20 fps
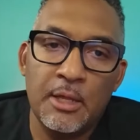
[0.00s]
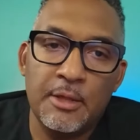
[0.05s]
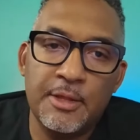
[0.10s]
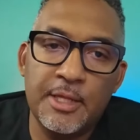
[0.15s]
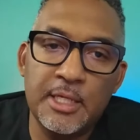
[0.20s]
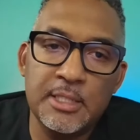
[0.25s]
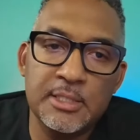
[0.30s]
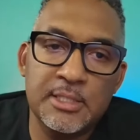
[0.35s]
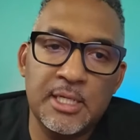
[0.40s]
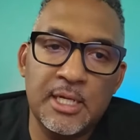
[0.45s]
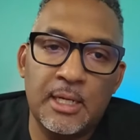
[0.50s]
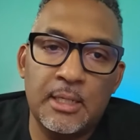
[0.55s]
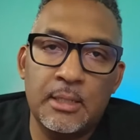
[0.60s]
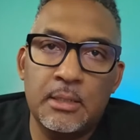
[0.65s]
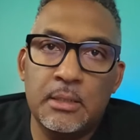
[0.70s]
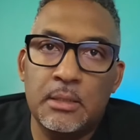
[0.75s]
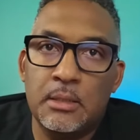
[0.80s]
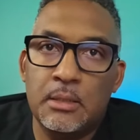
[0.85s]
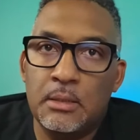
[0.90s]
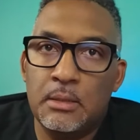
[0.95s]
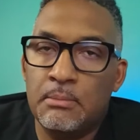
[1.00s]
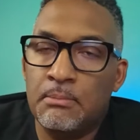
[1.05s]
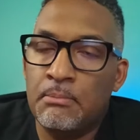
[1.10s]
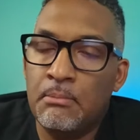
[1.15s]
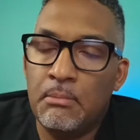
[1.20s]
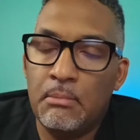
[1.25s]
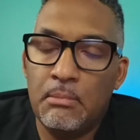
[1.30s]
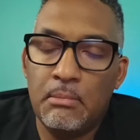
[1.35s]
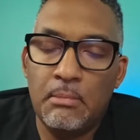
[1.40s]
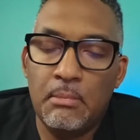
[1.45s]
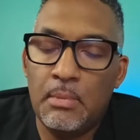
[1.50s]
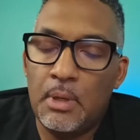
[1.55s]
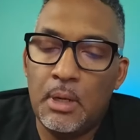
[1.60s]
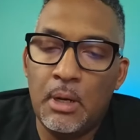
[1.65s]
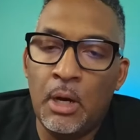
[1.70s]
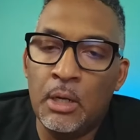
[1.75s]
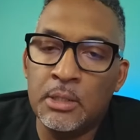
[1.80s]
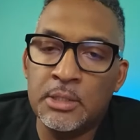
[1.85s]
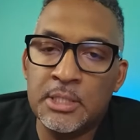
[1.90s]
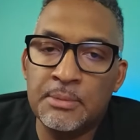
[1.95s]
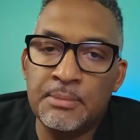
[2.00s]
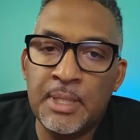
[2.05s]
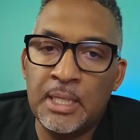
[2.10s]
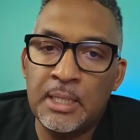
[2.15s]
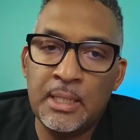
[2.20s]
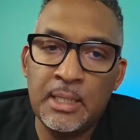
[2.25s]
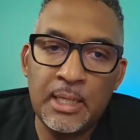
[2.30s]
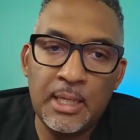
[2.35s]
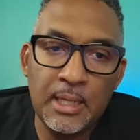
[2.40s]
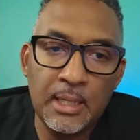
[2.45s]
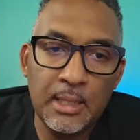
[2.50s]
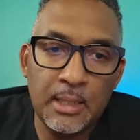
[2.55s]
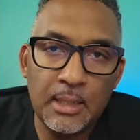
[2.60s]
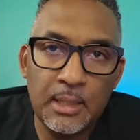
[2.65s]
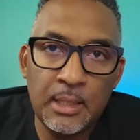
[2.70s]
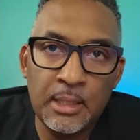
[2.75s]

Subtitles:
things that ultimately